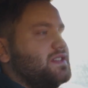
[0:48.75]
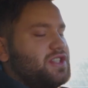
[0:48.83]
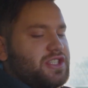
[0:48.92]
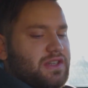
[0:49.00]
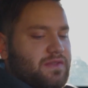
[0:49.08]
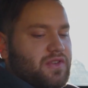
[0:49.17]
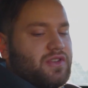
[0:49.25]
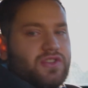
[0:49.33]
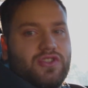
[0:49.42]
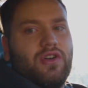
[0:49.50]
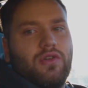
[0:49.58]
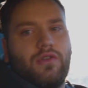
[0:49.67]
the shifter
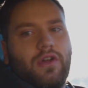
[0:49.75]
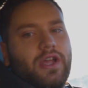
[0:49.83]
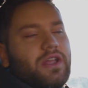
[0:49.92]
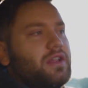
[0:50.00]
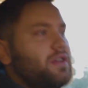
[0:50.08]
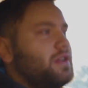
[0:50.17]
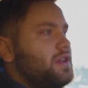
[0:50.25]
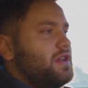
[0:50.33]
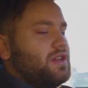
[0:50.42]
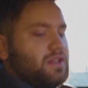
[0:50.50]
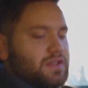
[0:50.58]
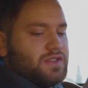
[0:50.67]
so great.
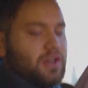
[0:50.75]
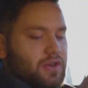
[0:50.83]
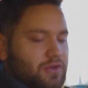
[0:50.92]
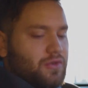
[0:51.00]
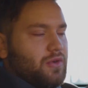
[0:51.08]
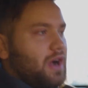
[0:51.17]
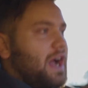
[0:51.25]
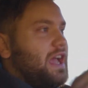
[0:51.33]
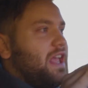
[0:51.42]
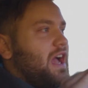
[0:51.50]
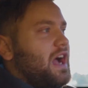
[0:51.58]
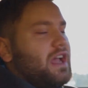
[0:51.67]
So
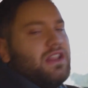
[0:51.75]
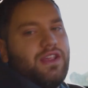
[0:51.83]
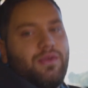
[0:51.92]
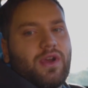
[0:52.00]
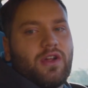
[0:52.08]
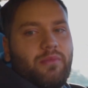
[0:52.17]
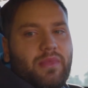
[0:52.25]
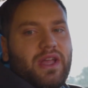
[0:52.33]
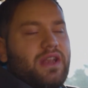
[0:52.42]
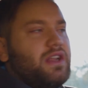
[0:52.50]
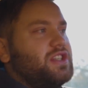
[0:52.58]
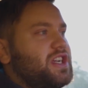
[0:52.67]
I highly
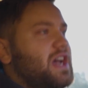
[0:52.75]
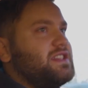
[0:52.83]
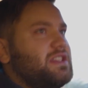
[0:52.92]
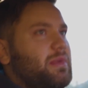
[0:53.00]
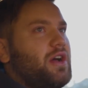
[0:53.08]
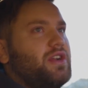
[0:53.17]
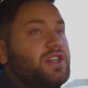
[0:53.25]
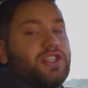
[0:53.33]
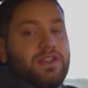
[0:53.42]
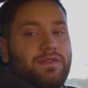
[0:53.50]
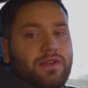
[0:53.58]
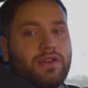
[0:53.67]
recommend a chassis mounted
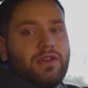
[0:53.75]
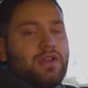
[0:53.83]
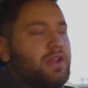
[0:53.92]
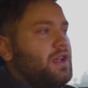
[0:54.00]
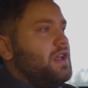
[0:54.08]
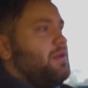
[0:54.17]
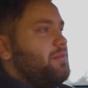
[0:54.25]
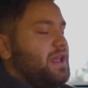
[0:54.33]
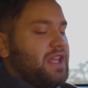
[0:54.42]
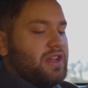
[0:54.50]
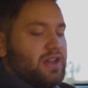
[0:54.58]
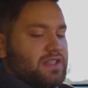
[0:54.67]
shifter
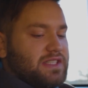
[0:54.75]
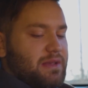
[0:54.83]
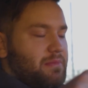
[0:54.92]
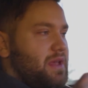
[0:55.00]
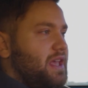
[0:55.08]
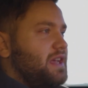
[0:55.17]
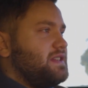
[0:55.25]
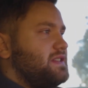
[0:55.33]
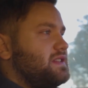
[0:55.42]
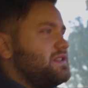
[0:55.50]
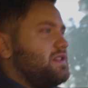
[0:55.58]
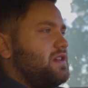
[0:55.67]
because it
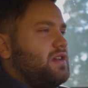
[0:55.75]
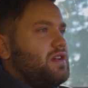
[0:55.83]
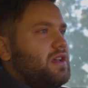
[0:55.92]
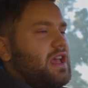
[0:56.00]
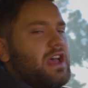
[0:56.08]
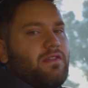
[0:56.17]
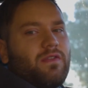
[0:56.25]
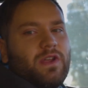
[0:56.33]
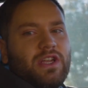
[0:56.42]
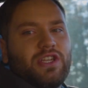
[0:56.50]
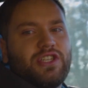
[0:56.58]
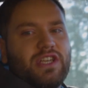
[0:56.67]
makes
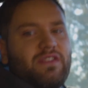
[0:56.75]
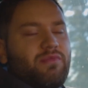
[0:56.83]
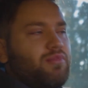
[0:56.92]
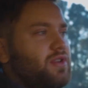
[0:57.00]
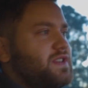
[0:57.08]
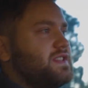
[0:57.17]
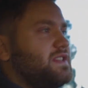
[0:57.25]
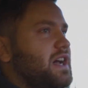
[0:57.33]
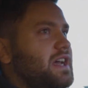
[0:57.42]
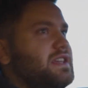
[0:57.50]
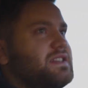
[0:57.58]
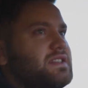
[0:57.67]
every shift
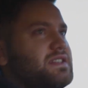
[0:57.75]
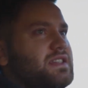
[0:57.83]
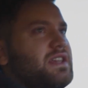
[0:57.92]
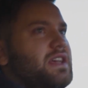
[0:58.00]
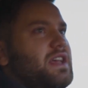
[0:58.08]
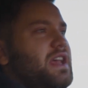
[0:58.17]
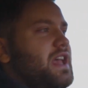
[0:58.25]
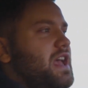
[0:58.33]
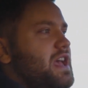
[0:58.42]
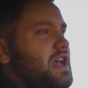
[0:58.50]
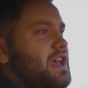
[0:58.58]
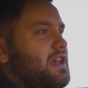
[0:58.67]
precise
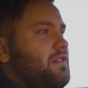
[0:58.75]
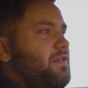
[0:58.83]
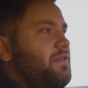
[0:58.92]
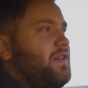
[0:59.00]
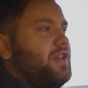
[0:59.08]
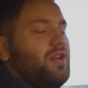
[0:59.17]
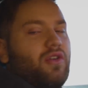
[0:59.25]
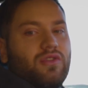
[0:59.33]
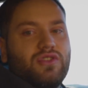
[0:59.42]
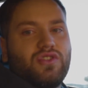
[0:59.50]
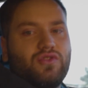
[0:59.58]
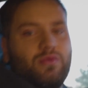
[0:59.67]
and
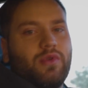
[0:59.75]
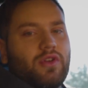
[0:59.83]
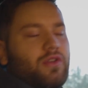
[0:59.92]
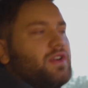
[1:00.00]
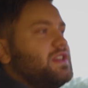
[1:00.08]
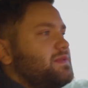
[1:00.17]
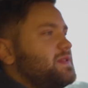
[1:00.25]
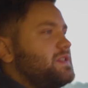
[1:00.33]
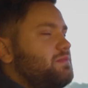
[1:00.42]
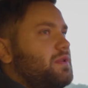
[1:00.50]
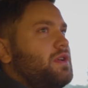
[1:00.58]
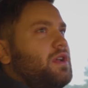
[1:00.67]
feel super
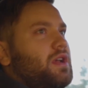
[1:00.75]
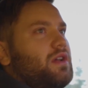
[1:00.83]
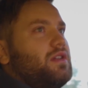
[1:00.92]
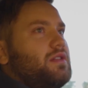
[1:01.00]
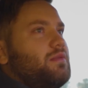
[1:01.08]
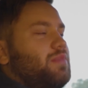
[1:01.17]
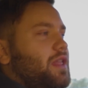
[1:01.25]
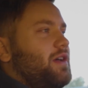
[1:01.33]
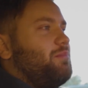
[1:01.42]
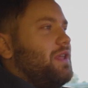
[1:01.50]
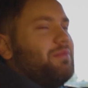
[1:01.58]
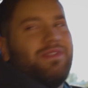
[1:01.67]
crisp. Blah
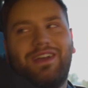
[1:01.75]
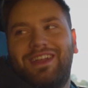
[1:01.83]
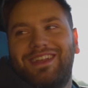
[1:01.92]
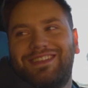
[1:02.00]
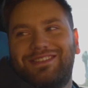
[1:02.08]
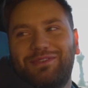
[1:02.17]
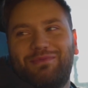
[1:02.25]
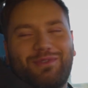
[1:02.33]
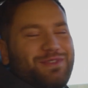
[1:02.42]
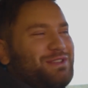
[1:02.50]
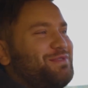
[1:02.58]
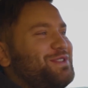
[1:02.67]
blah blah. super